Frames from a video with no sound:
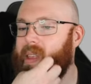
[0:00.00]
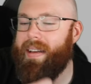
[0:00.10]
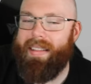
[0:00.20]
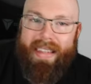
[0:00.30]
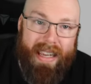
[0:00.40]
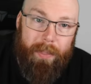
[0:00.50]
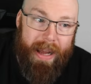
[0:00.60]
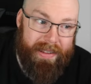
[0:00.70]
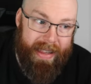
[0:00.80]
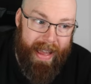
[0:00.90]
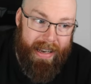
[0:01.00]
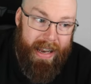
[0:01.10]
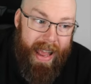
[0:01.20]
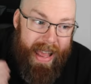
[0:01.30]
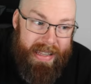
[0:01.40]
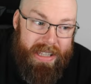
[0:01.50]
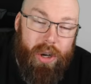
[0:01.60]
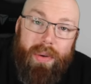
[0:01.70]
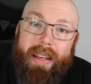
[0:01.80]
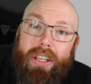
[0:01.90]
Think about that.
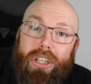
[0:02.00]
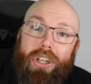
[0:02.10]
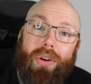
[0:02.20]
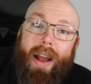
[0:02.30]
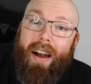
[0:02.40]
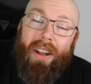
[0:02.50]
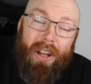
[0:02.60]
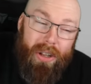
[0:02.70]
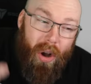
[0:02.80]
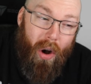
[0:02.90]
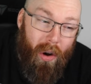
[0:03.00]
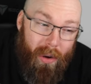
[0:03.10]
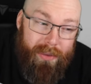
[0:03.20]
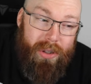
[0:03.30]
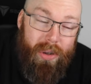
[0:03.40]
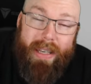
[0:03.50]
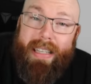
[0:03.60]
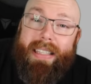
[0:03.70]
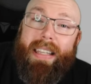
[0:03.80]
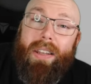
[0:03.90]
Year in, year out. Call of Duty
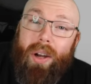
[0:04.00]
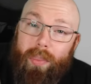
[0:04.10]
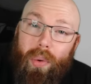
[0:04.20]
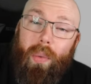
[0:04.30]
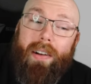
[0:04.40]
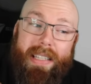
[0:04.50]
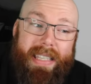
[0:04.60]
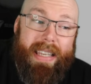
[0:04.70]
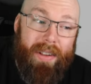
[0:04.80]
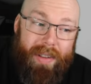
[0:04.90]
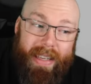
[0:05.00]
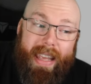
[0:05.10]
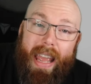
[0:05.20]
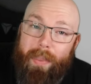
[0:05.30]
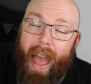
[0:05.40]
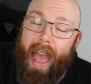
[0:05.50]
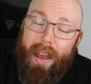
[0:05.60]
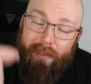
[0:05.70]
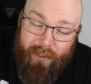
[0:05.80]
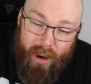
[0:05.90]
is the number one selling game
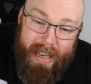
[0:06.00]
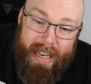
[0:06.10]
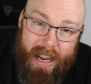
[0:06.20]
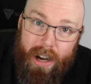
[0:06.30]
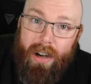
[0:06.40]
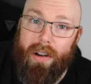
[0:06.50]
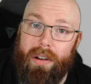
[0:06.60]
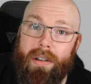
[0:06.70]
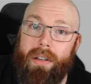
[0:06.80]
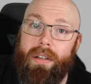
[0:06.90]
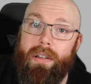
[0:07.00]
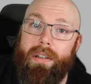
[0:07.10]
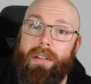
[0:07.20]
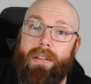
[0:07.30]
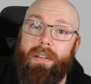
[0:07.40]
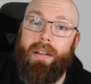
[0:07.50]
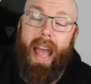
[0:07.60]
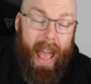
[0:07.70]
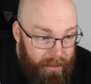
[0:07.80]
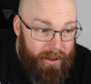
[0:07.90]
every year.
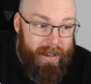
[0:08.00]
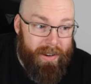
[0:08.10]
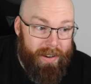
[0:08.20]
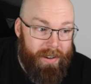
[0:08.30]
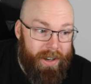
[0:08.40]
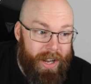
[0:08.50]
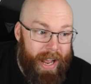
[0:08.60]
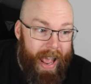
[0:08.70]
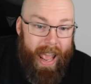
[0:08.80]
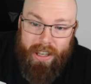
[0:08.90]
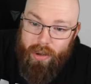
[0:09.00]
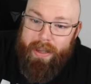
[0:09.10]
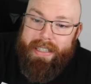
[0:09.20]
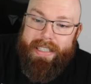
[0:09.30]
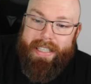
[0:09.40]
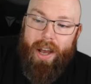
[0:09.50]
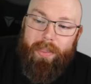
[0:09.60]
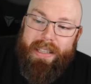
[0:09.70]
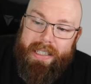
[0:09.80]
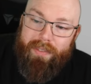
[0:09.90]
Every year. And you mean to tell me
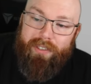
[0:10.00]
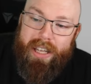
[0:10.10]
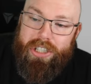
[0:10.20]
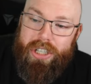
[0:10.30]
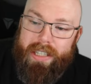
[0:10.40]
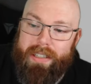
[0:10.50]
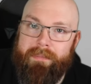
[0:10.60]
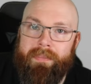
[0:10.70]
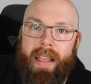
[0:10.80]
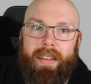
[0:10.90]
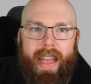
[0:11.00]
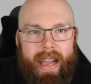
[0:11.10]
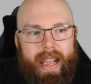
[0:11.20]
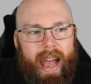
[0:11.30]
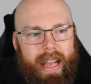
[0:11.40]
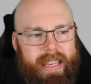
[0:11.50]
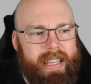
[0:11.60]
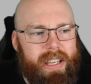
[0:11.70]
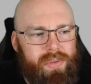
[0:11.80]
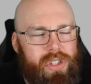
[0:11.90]
the division that kind of
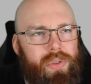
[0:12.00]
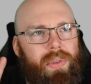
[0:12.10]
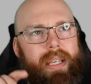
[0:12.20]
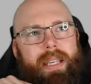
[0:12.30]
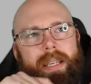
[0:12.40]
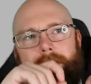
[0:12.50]
gives you the